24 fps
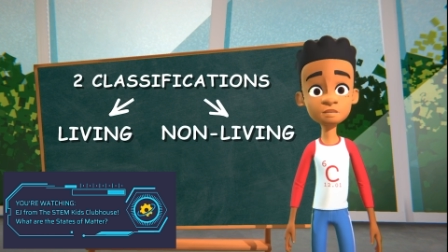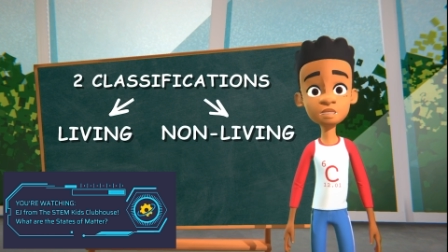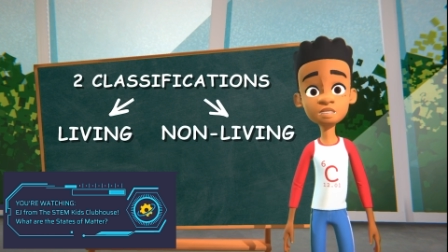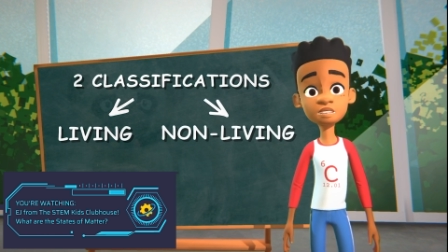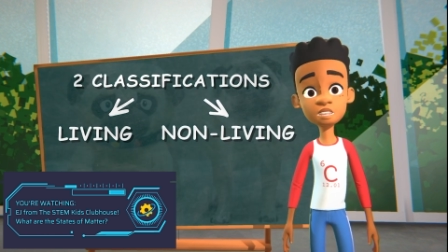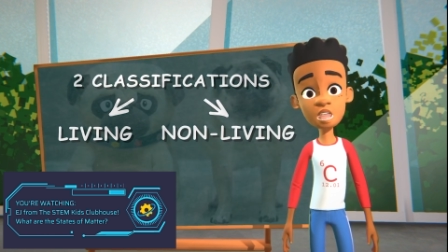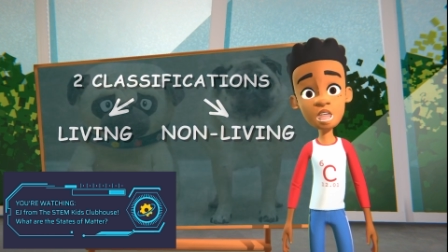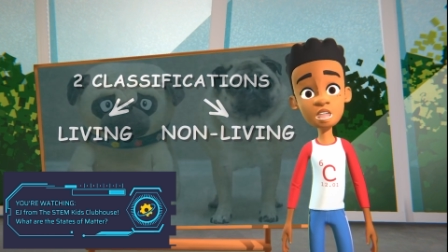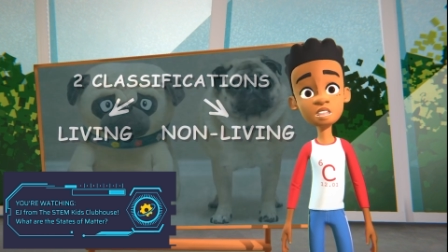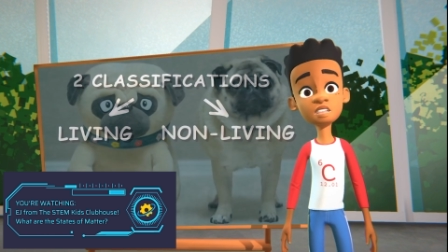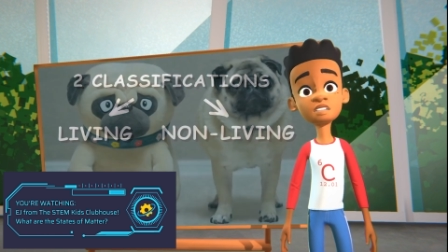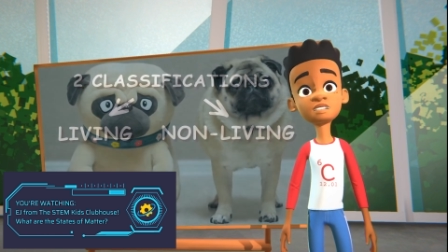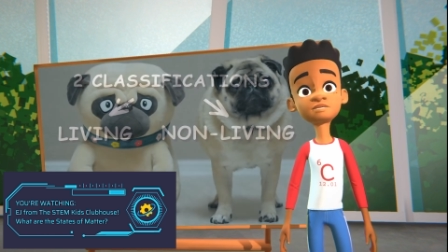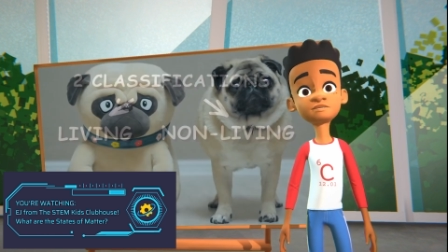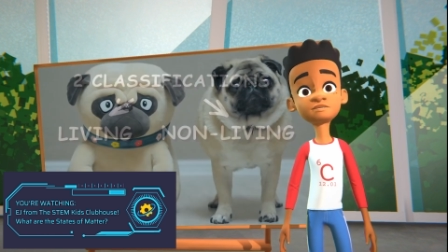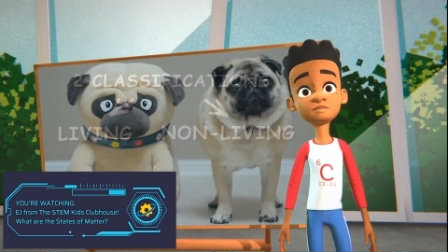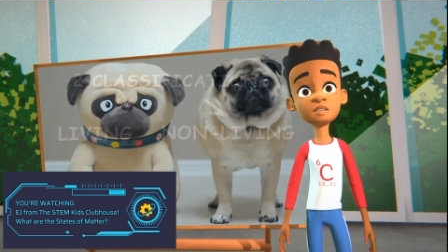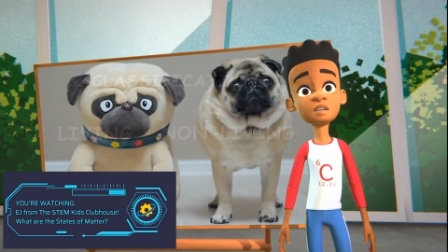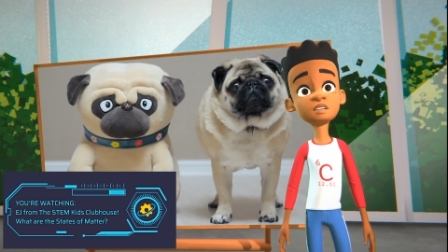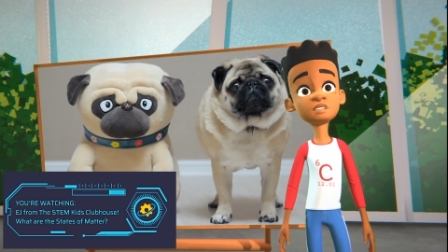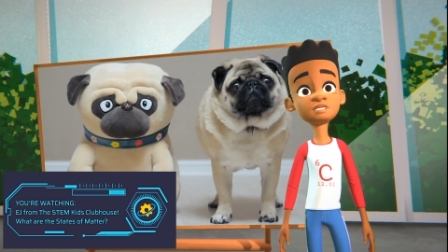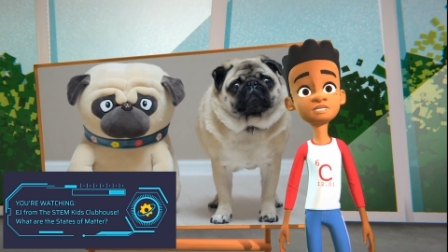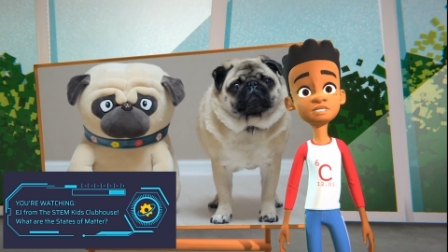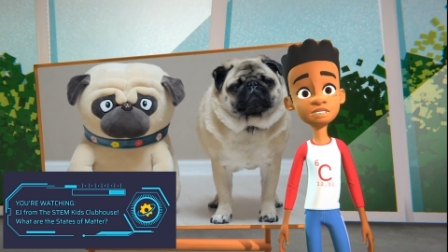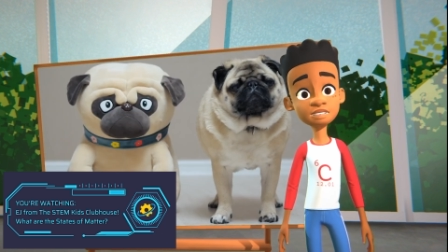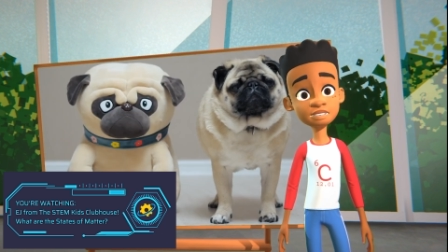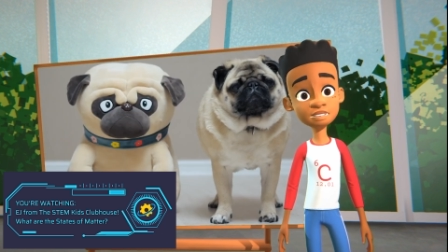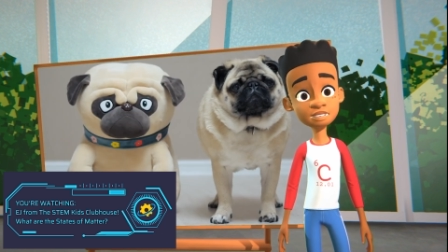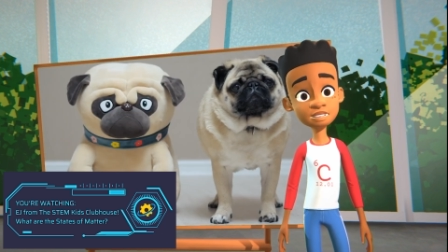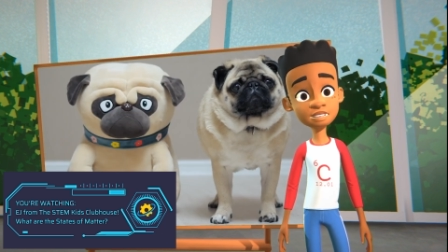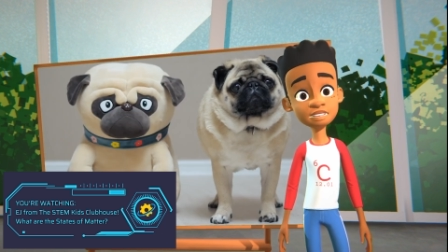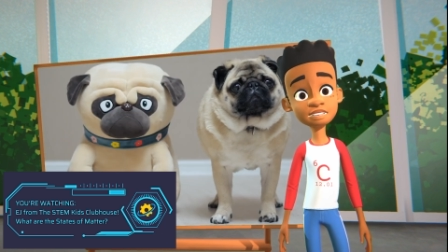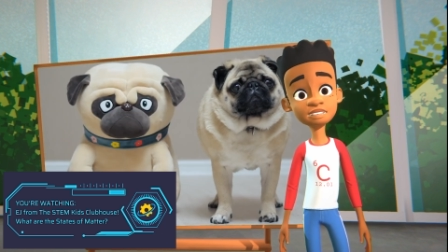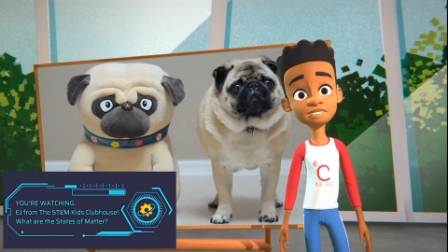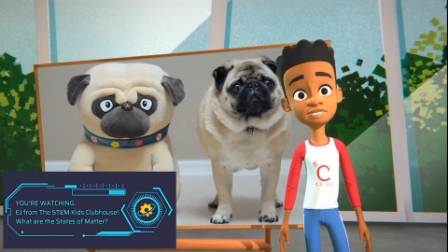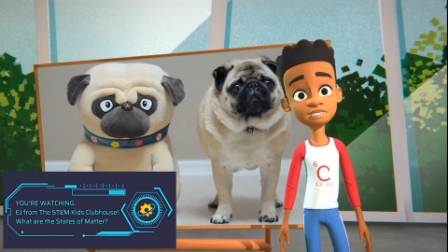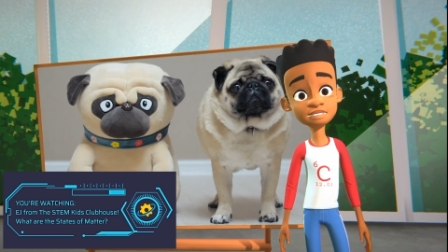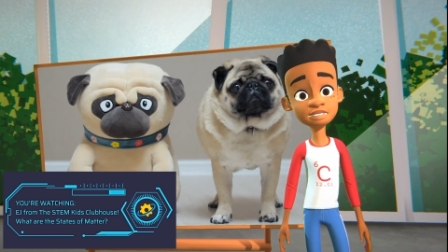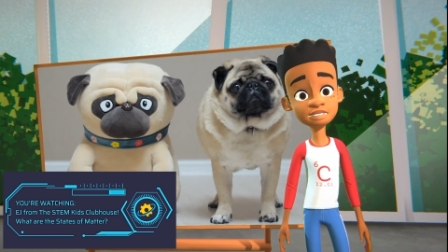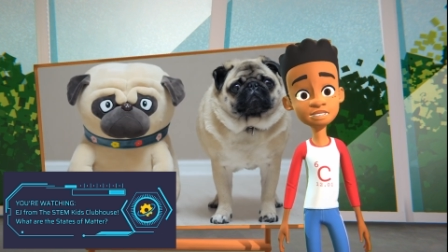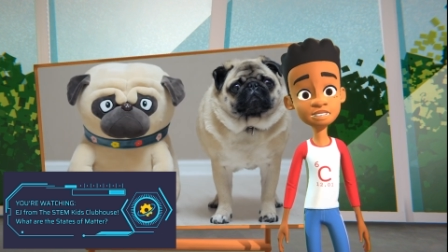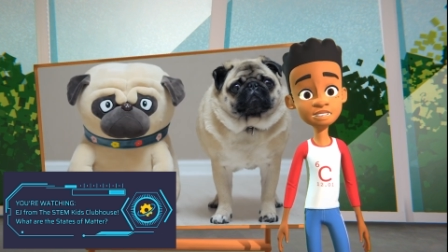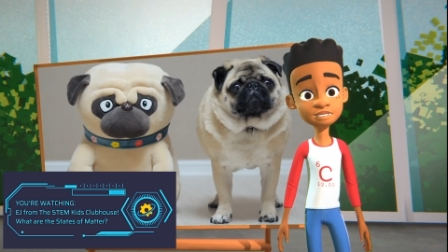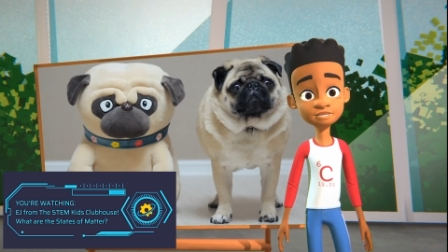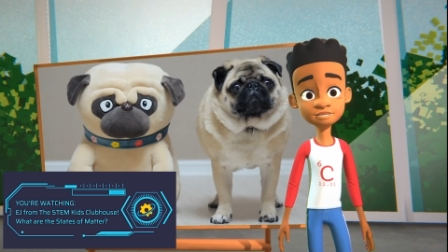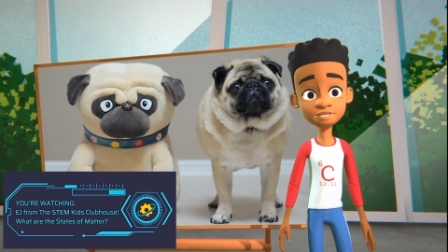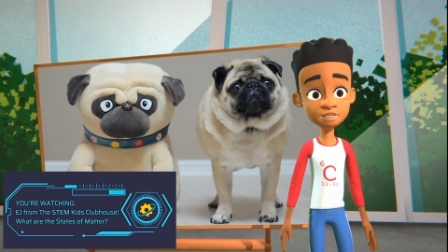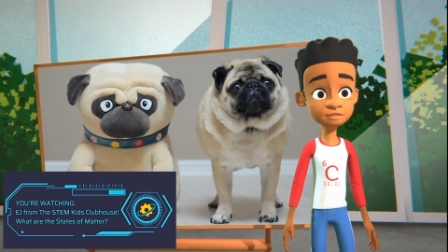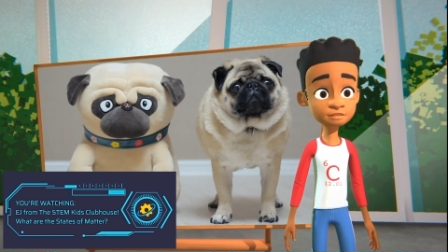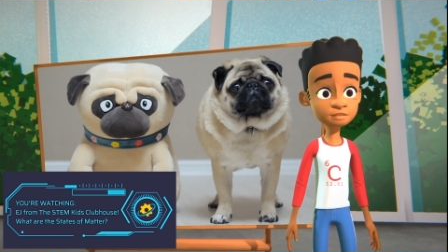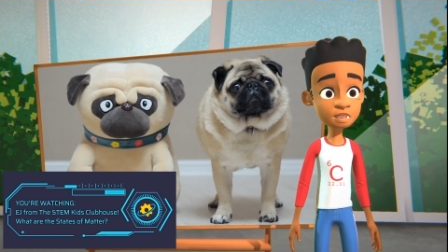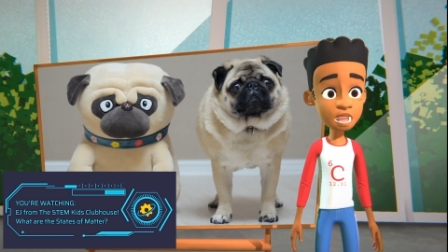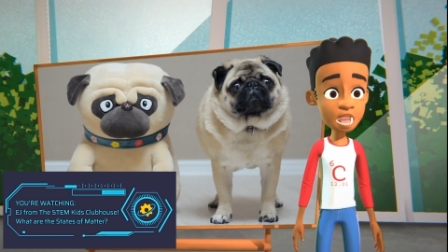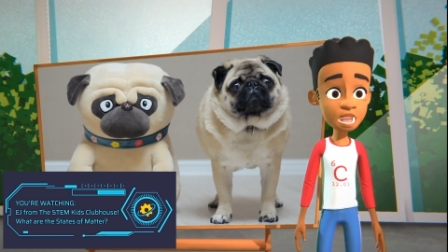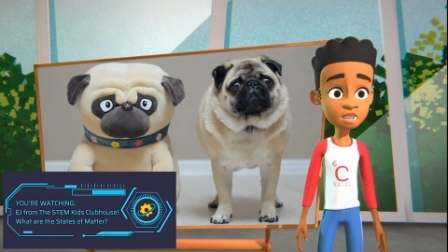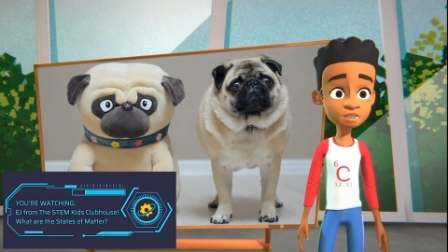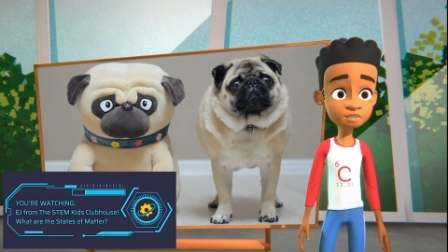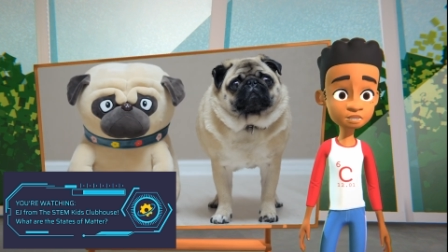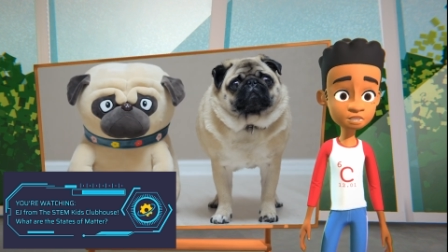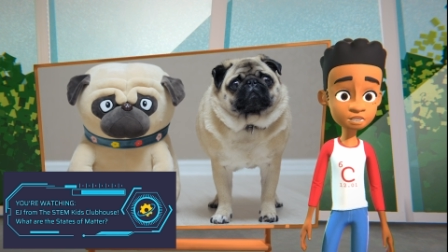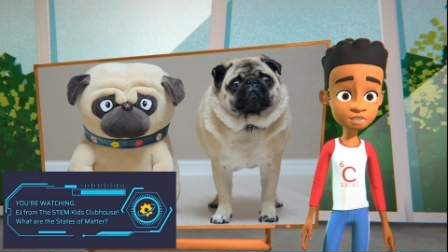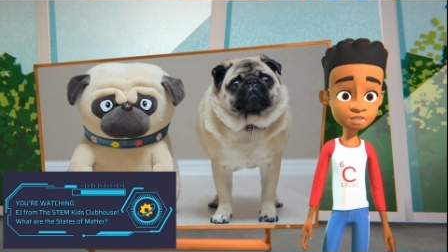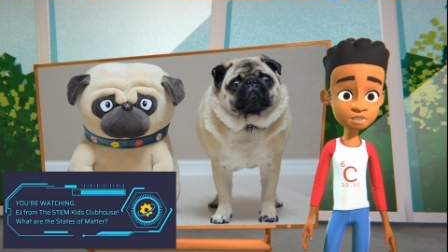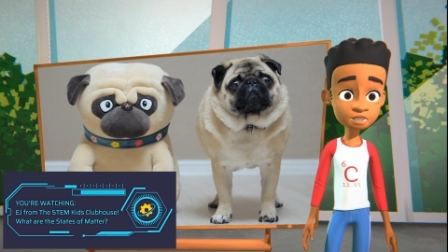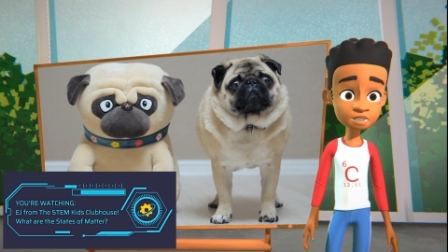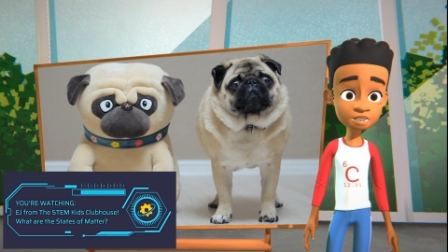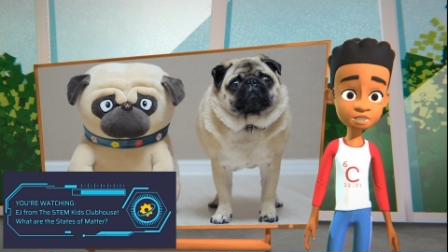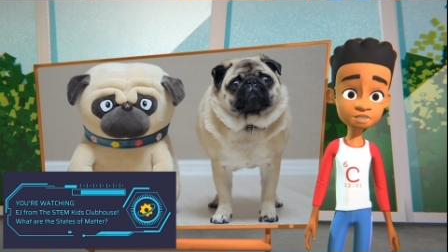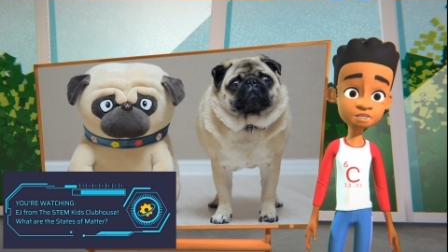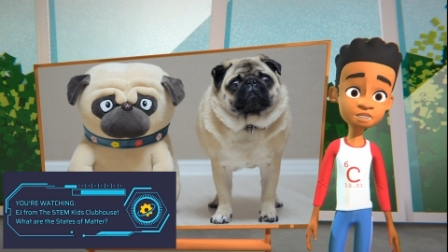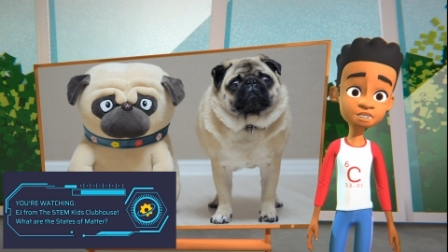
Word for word: My dog Sparky is living matter.